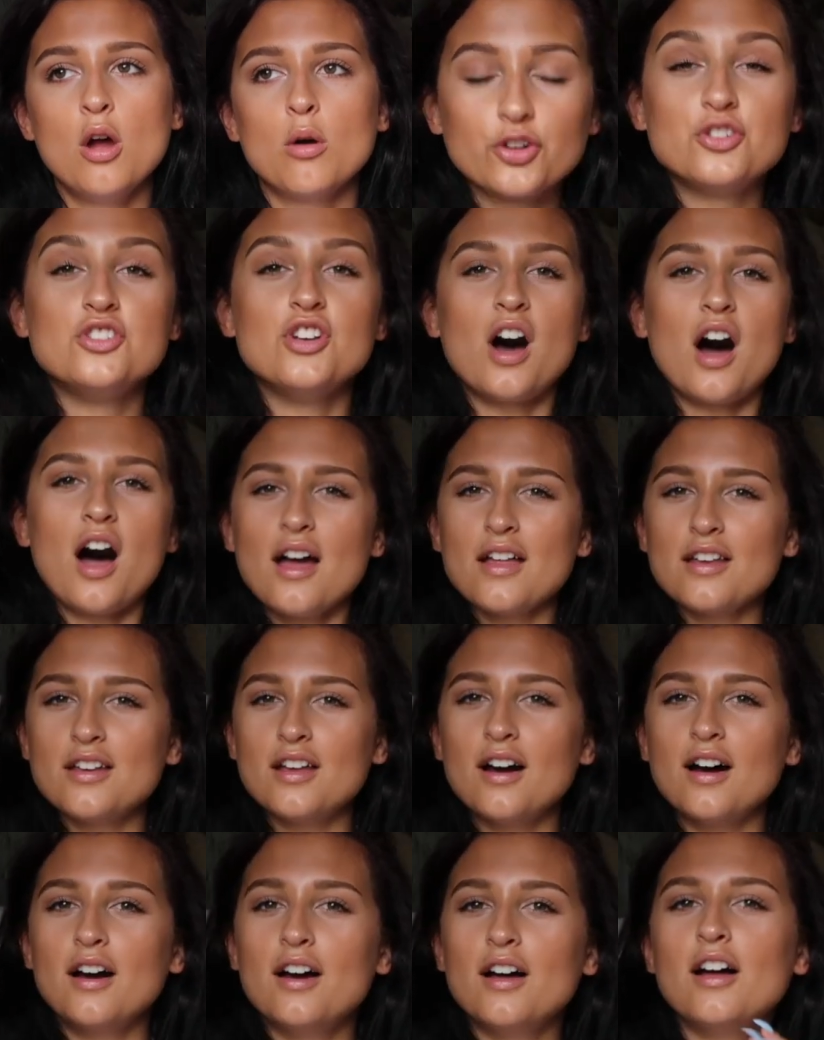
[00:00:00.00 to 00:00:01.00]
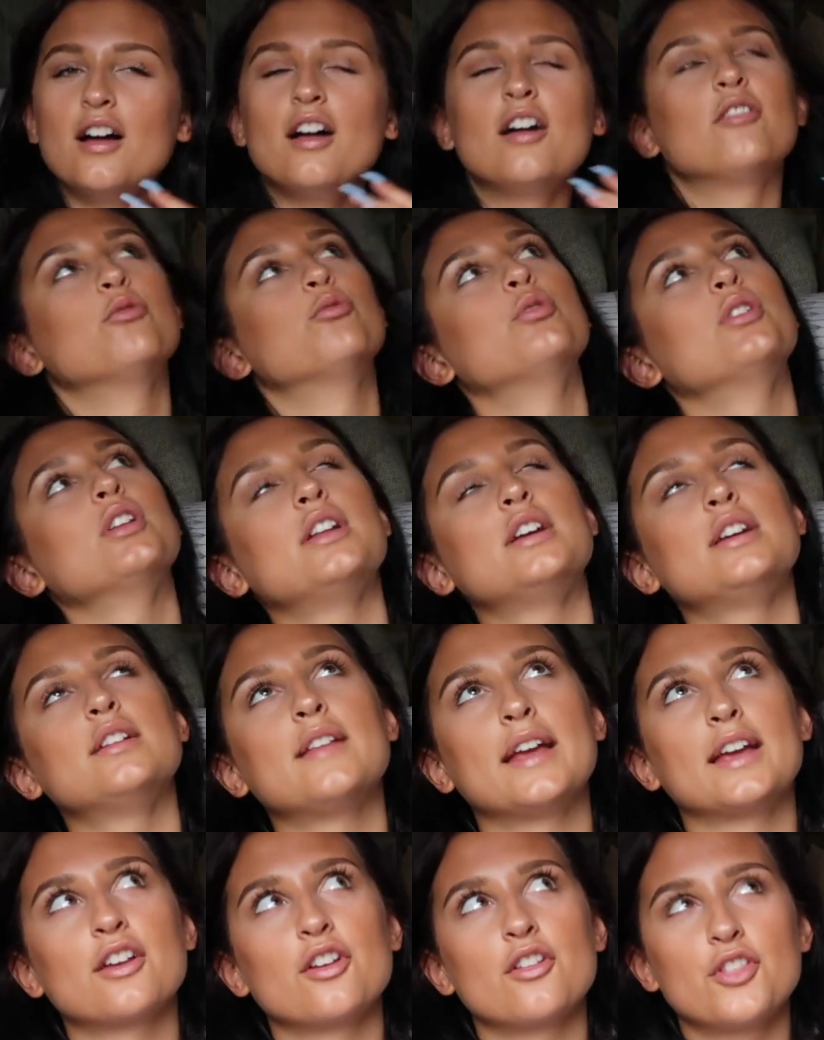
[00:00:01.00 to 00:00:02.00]
They're not really
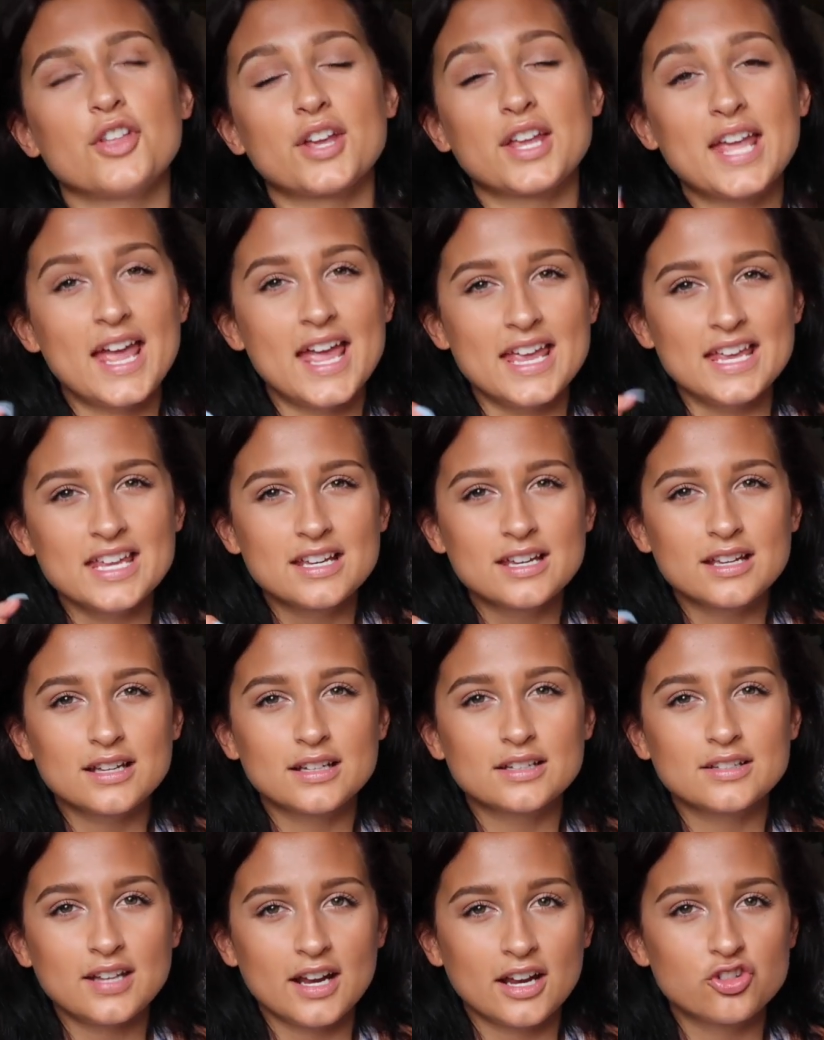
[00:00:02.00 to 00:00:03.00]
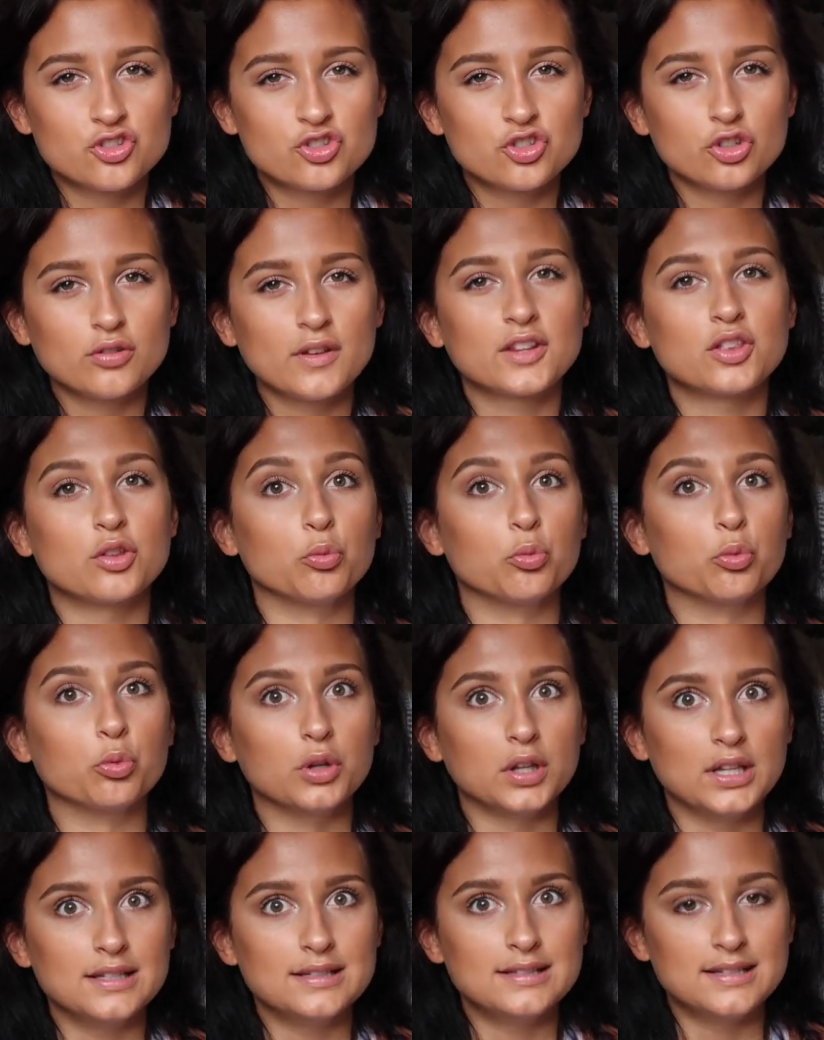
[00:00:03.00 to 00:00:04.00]
like the cake texture, like they're
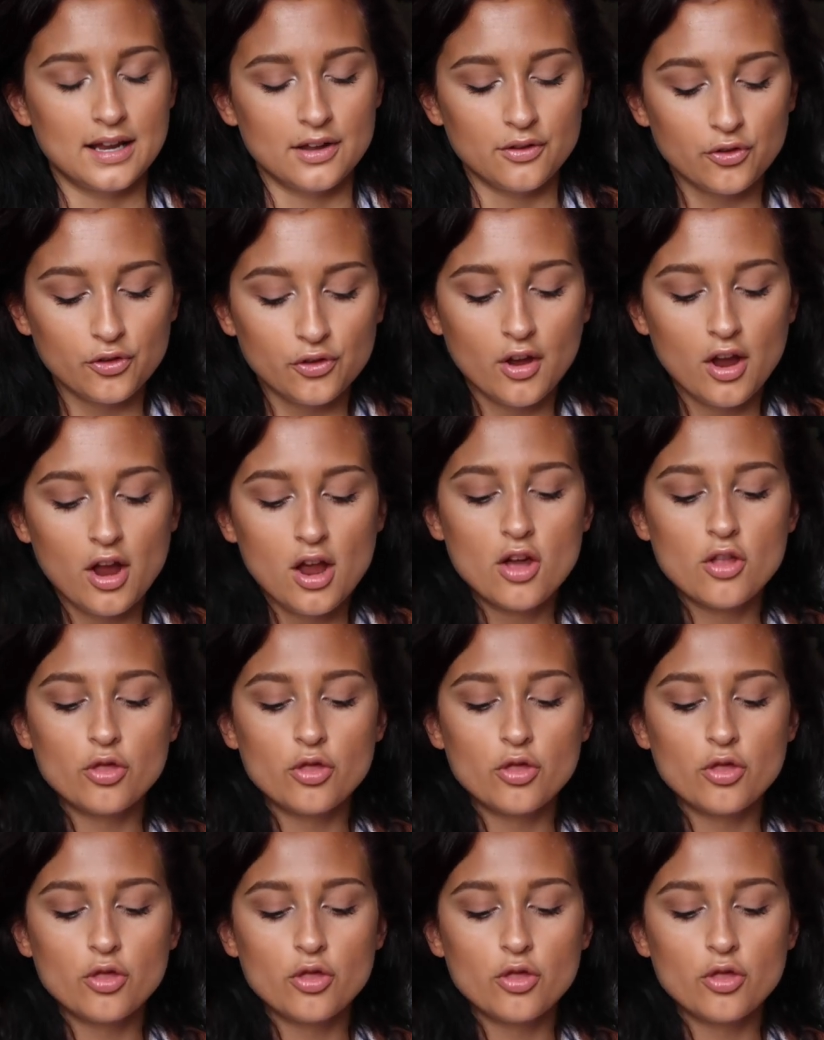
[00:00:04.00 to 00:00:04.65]
really dense.